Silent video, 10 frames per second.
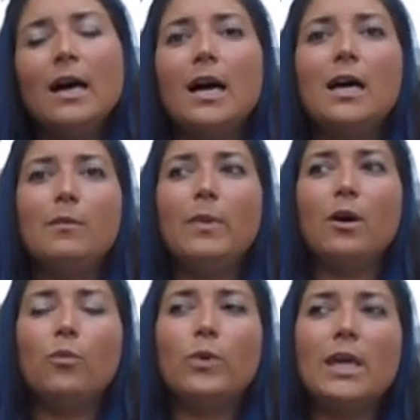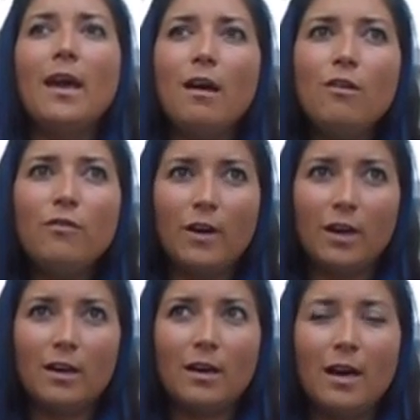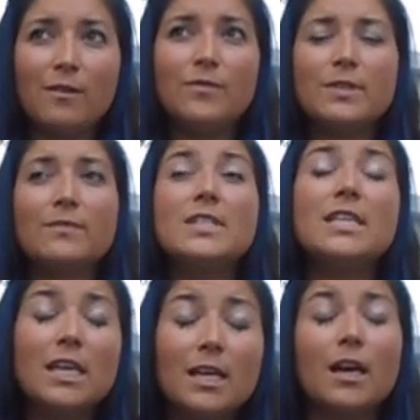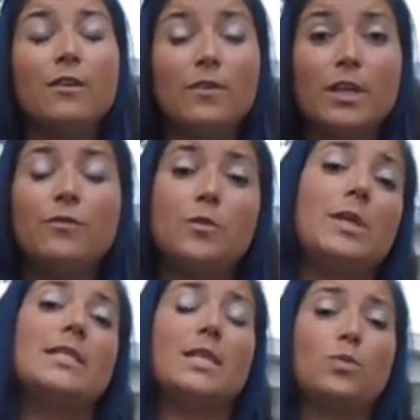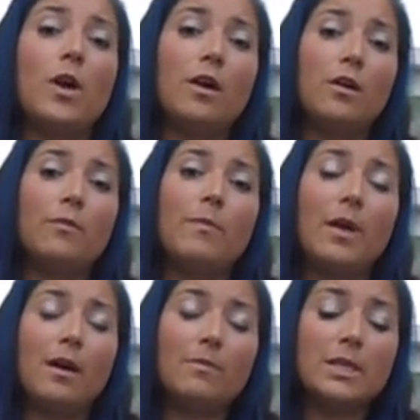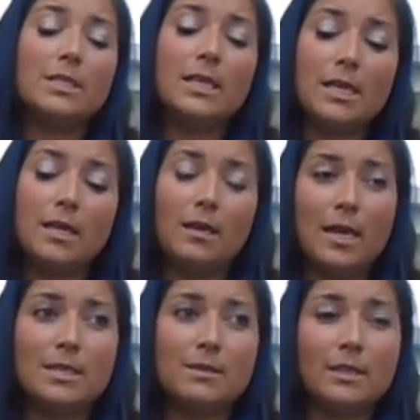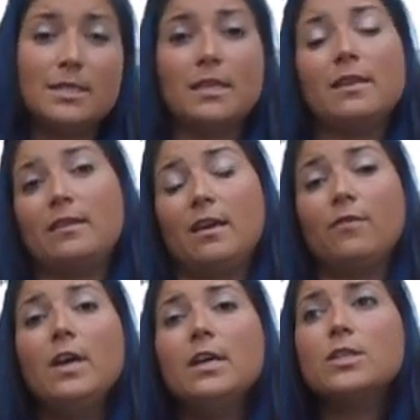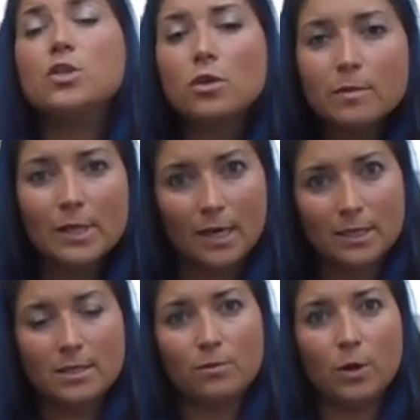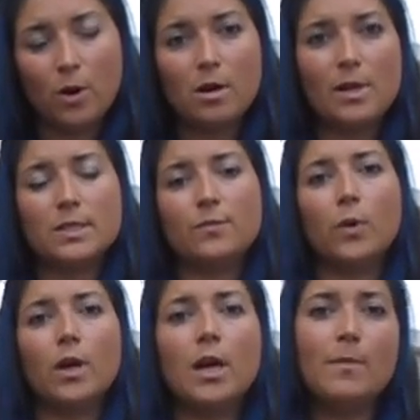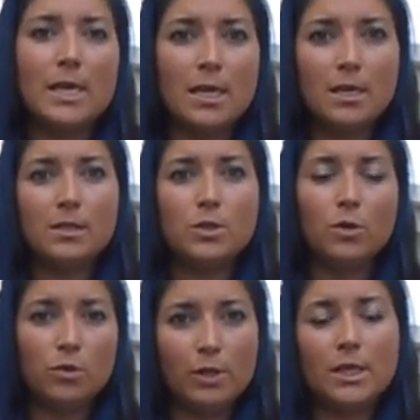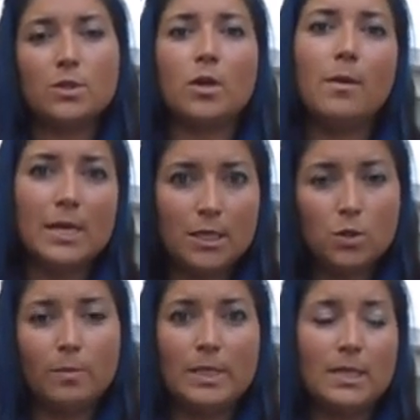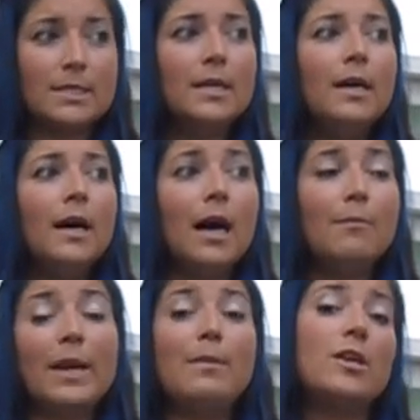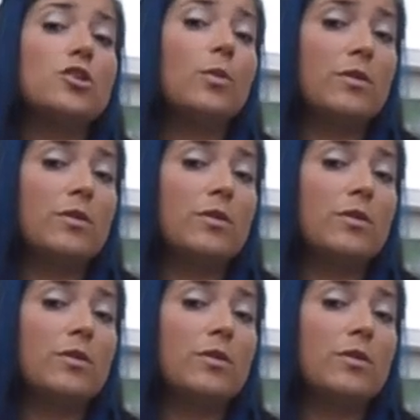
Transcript: Um, we have I've, I've seen uh, in a few places where um, the city has listed that they've streamlined the requirements for coming into a new lease or coming into a business, um, but I'm not sure